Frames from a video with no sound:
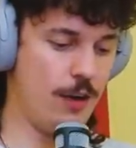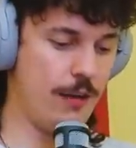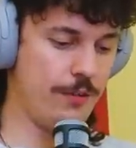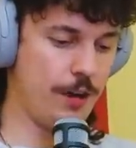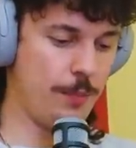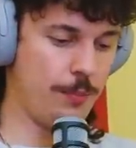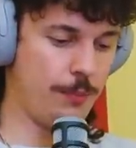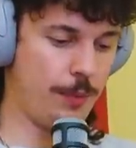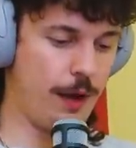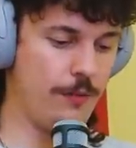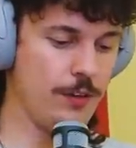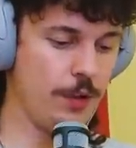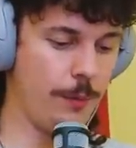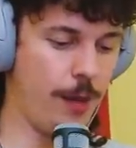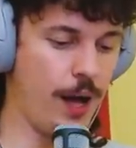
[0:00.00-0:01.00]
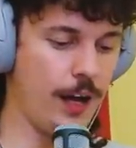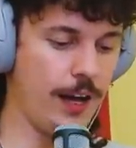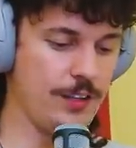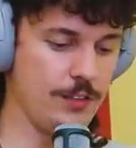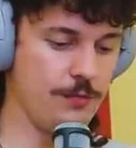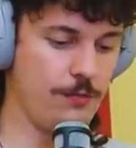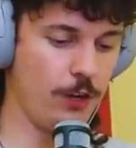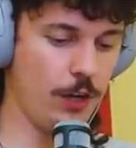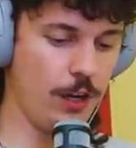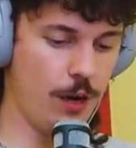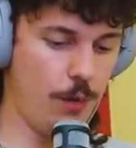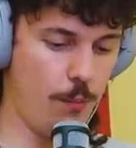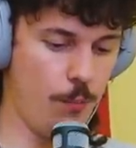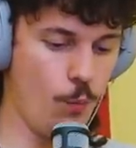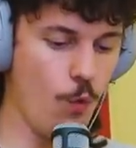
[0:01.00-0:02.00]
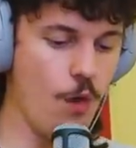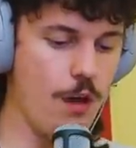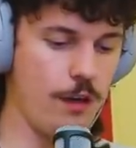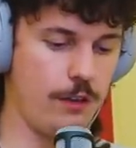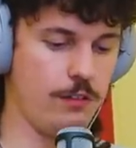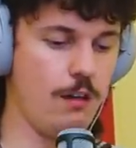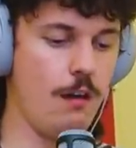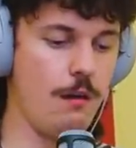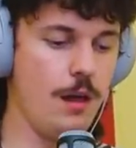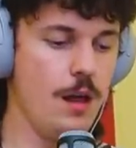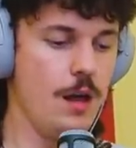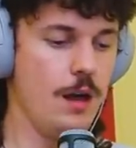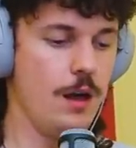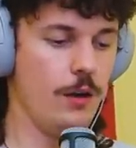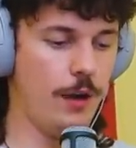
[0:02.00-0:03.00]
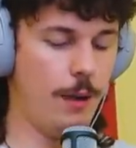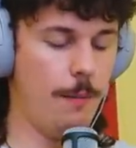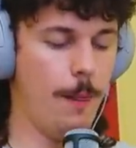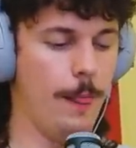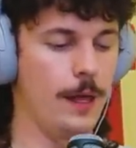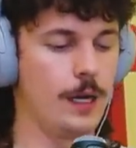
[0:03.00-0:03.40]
I haven't done a podcast in fucking weeks. Okay.